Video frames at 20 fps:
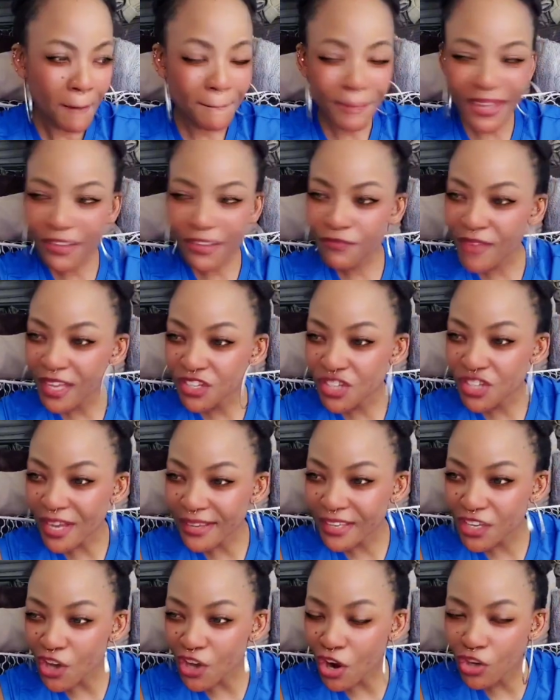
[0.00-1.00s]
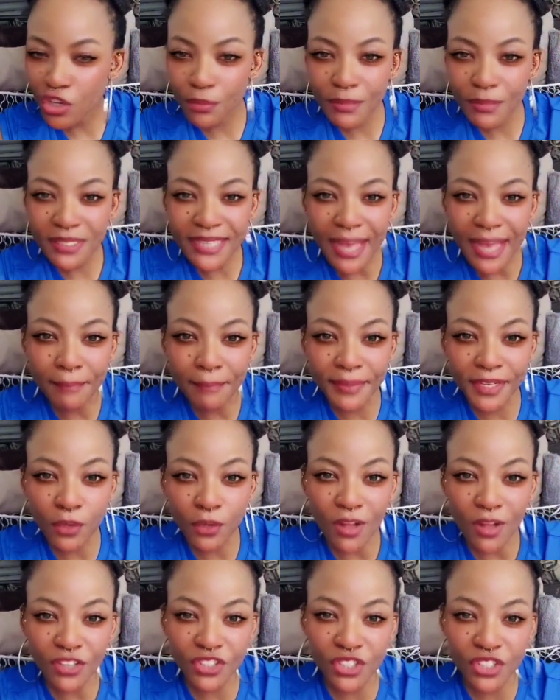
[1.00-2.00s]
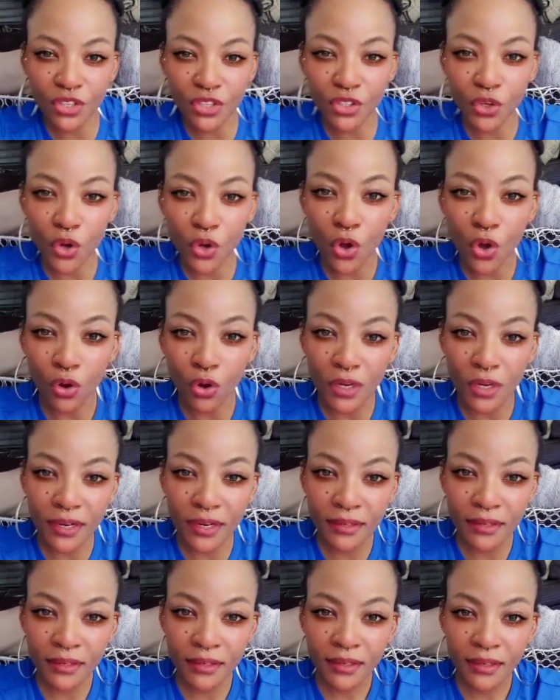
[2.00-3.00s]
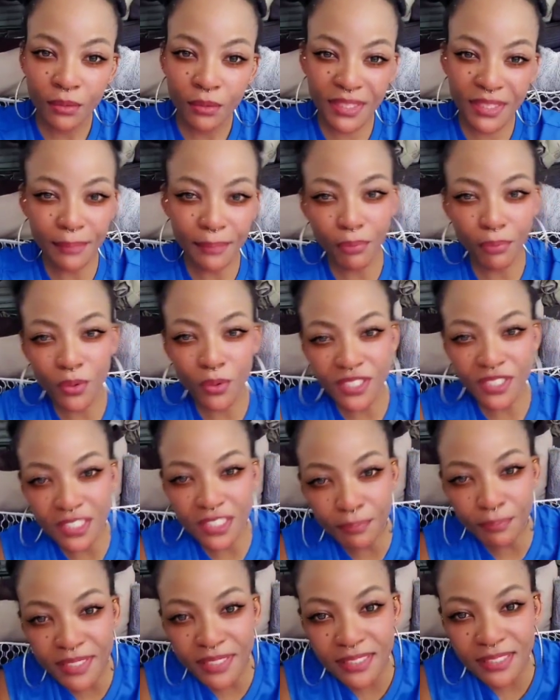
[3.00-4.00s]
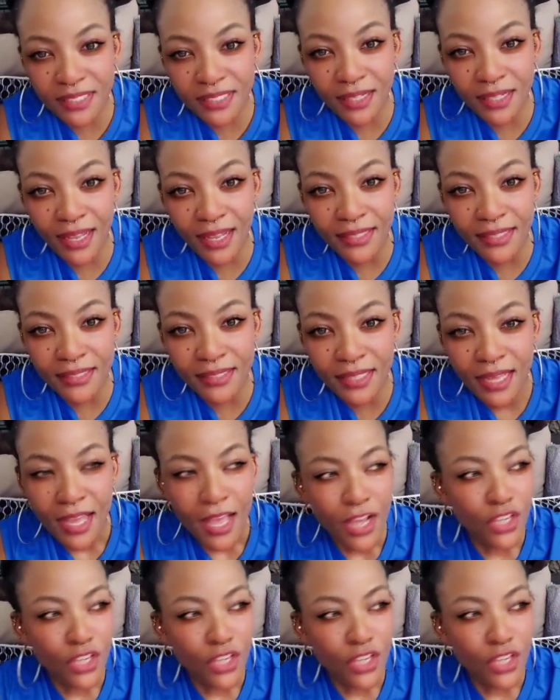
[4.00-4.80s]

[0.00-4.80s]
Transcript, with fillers: Big fat chunky arguments happening while she's on a call with important business clients,